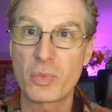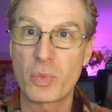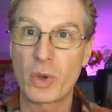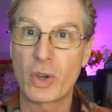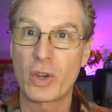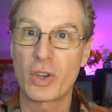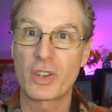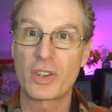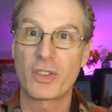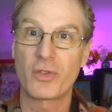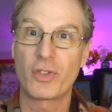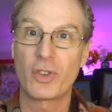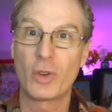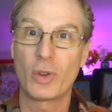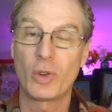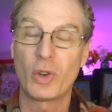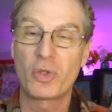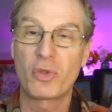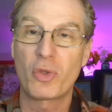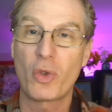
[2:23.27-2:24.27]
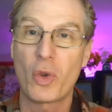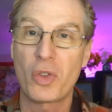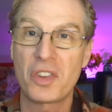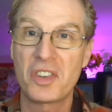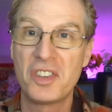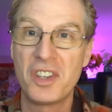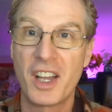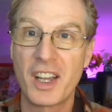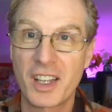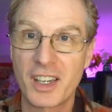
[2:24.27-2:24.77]
because if you look for all the
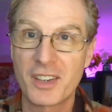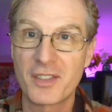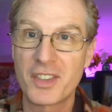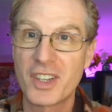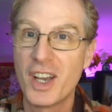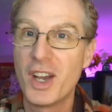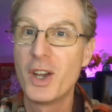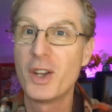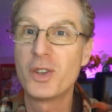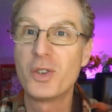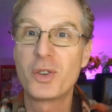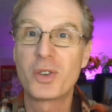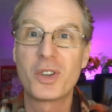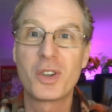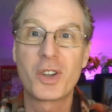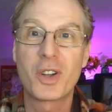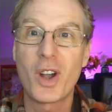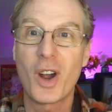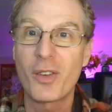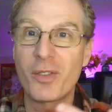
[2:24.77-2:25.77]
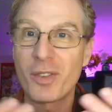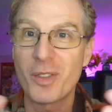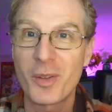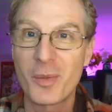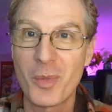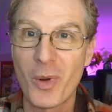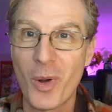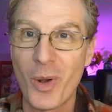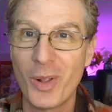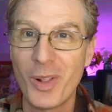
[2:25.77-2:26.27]
negatives, you can cover
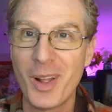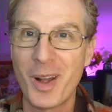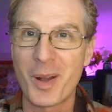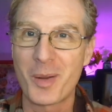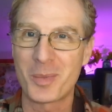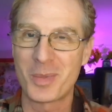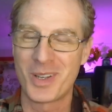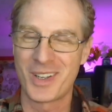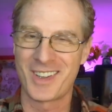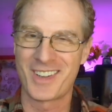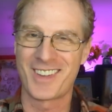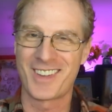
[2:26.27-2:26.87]
them all up.